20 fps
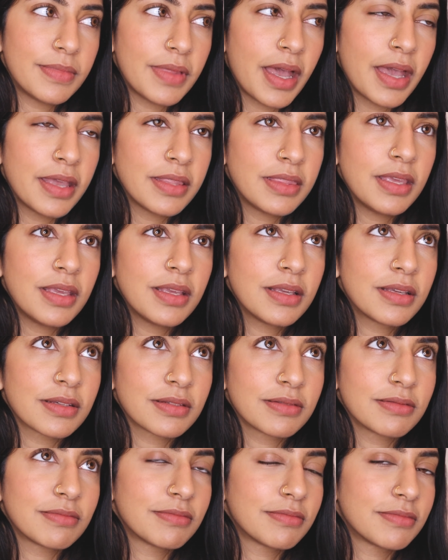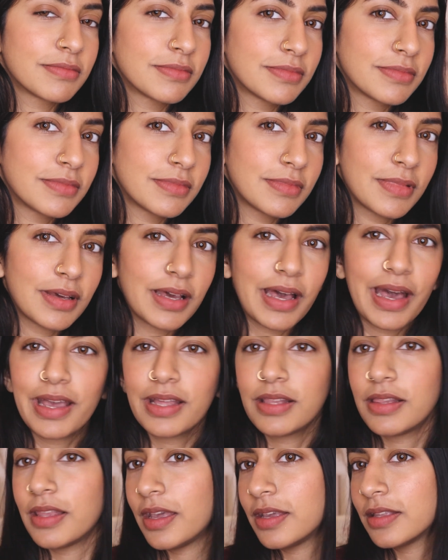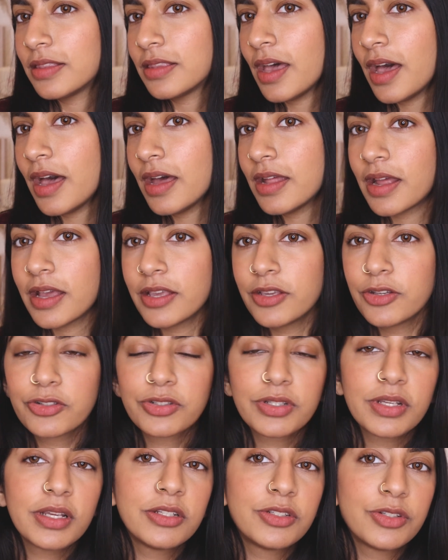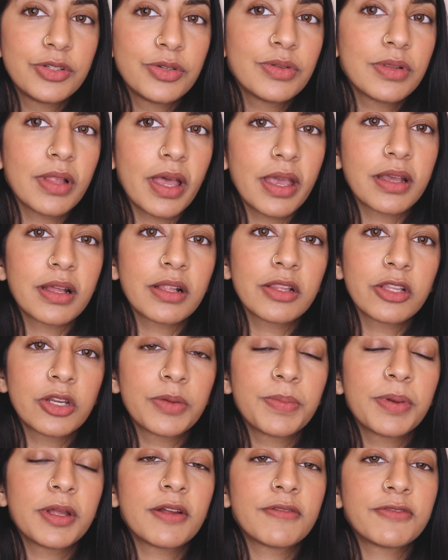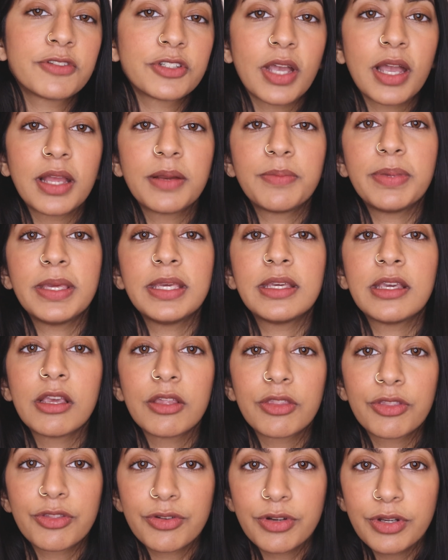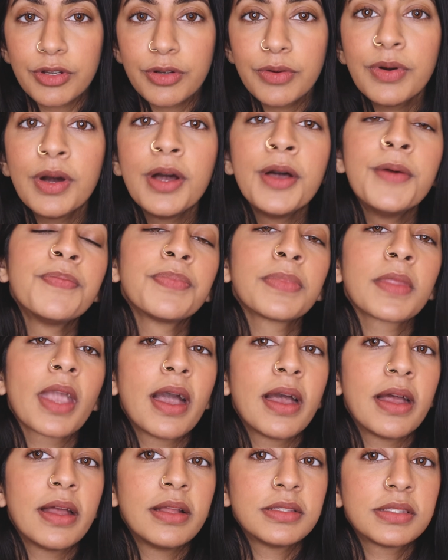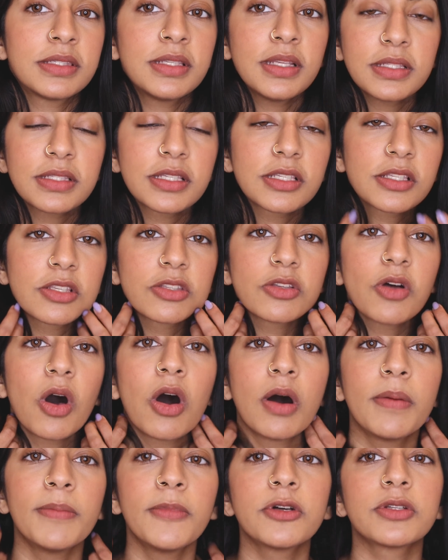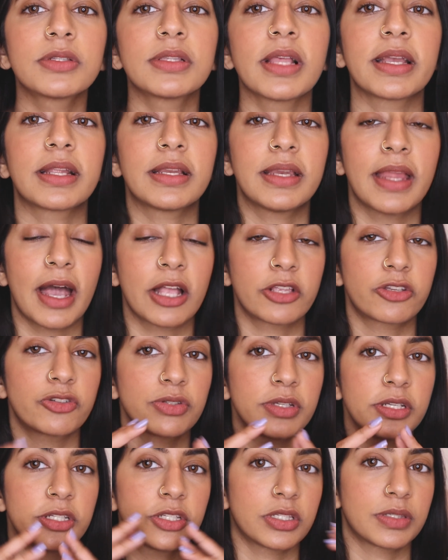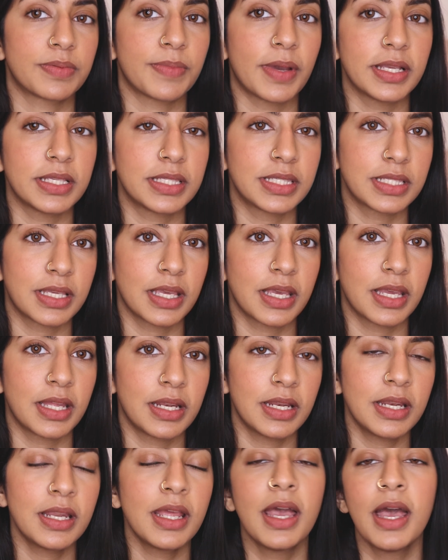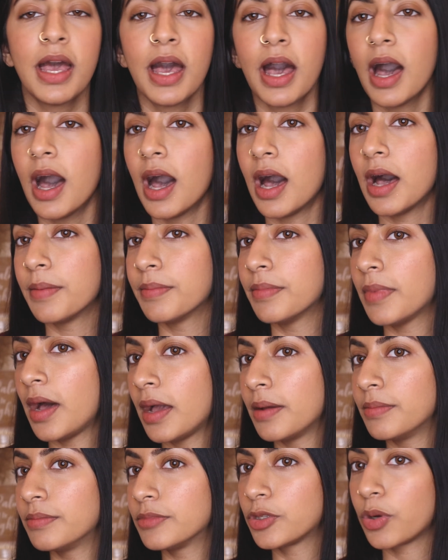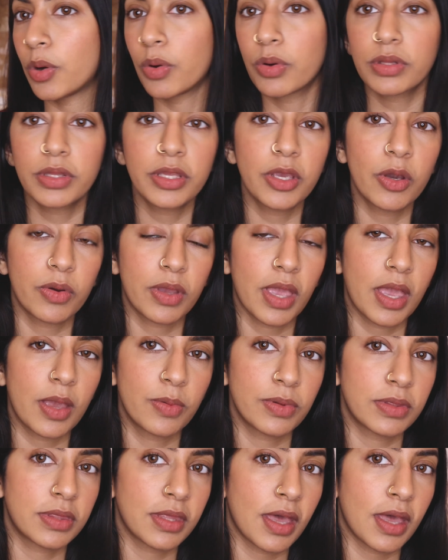I think I like that. I usually do like a little bit of shine peeking through. And since this is almost like naturally just my skin, I'm totally okay with